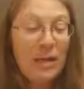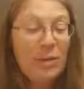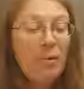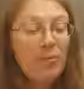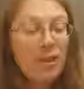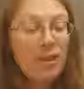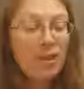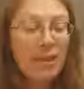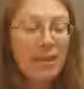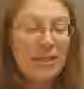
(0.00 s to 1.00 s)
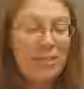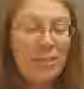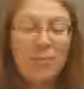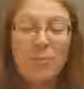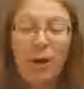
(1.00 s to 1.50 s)
Professionally, I
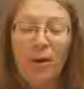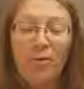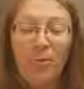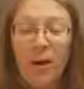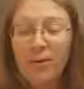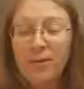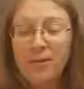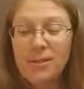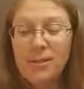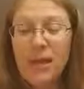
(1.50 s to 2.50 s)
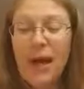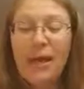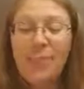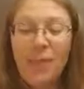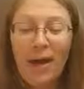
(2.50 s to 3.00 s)
sometimes borrow from others.
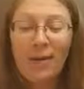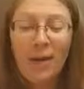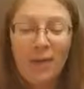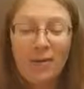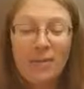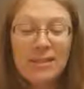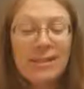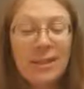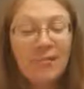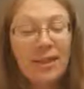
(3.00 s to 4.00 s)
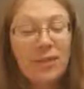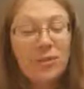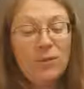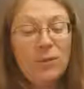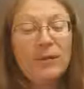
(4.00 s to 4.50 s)
I admire others and see if I can
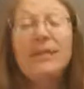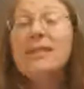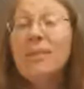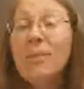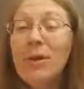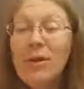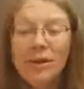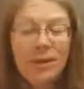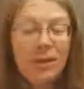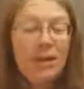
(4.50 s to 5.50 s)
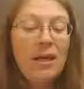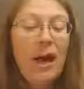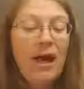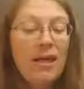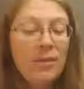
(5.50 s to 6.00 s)
do something similar.
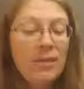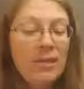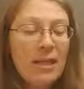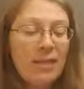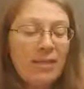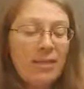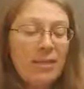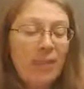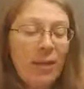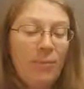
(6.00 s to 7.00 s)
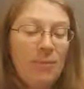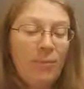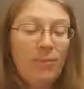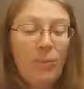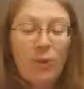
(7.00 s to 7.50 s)
I use the envy to make
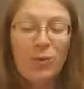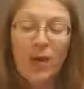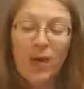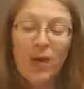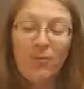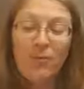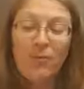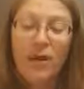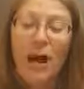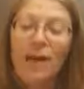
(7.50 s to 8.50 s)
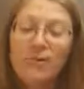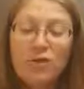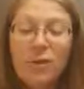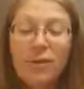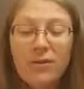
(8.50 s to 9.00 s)
myself more creative. I have
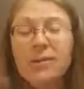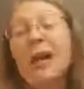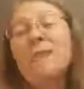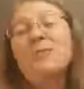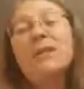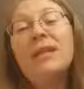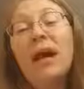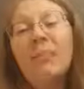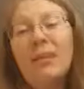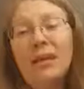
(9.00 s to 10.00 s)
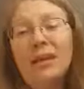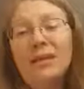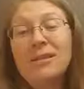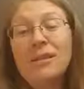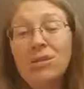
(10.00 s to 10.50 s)
struggled at times with not being
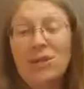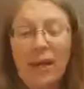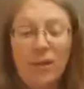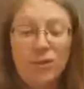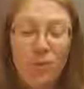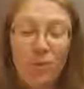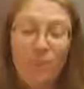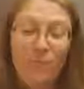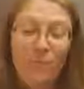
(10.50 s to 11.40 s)
the socialized norm.